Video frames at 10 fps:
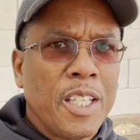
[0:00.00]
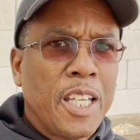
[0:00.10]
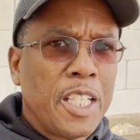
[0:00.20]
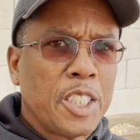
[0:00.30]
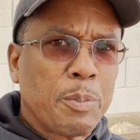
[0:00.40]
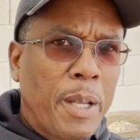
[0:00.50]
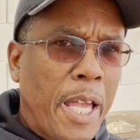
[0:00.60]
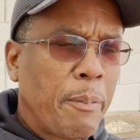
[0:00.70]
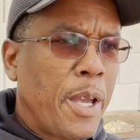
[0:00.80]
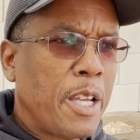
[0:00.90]
And this
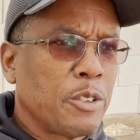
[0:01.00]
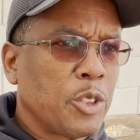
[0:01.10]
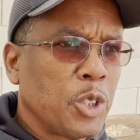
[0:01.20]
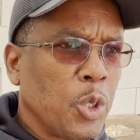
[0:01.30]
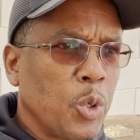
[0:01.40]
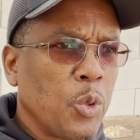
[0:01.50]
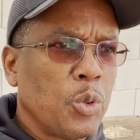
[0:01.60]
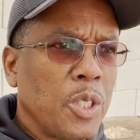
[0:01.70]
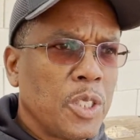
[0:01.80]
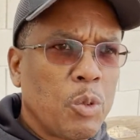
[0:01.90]
black pastor told
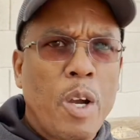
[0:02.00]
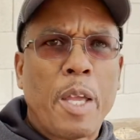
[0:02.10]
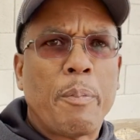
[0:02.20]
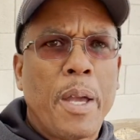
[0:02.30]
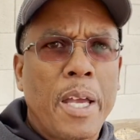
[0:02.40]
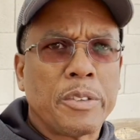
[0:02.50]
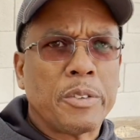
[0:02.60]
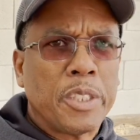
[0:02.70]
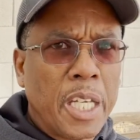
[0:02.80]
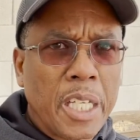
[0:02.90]
the white pastor,
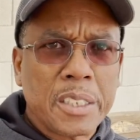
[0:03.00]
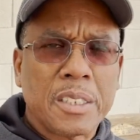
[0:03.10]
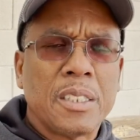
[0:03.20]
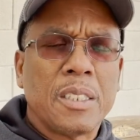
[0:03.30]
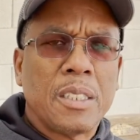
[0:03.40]
yes,